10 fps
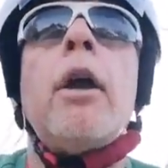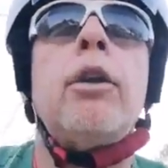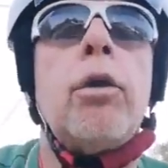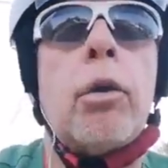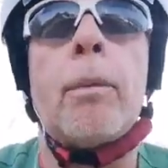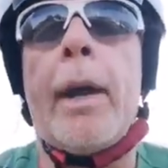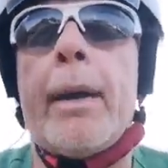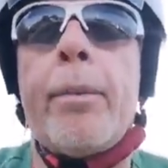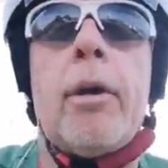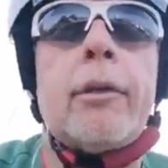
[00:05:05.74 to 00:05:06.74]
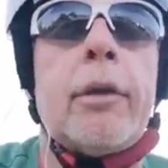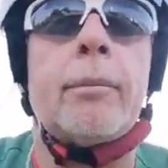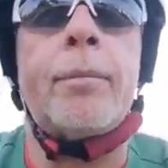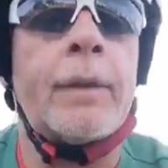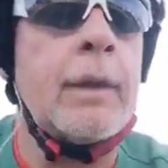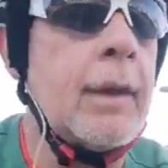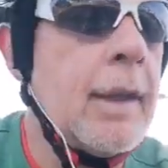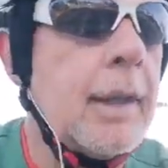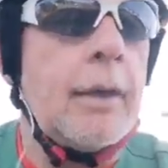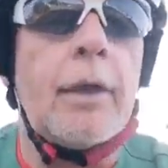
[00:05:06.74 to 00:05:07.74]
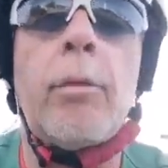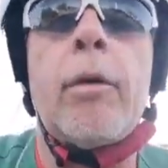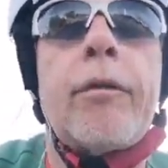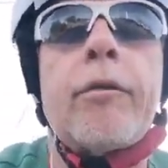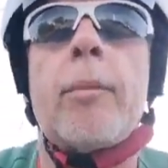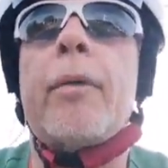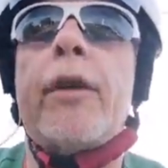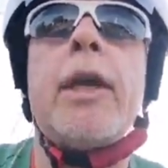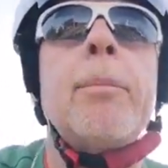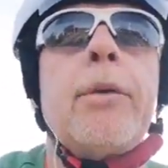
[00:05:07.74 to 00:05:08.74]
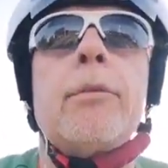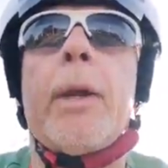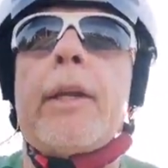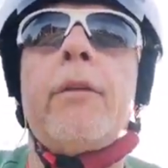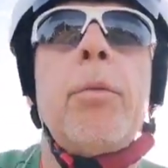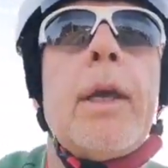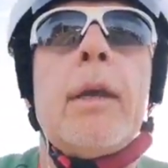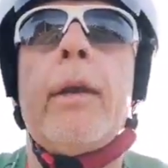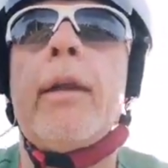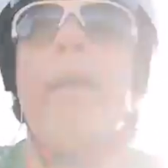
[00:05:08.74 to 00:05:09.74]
you're a bad person. Now, from a vegan perspective, we can